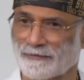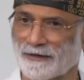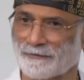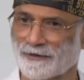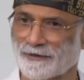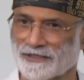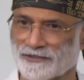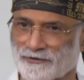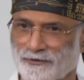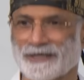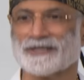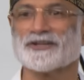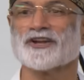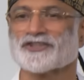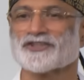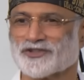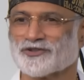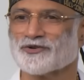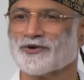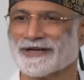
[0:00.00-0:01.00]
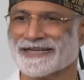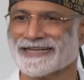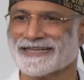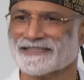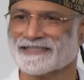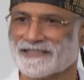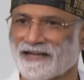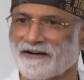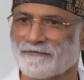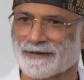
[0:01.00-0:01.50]
high blood pressure. Well, not snoring
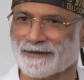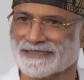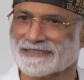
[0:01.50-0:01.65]
itself,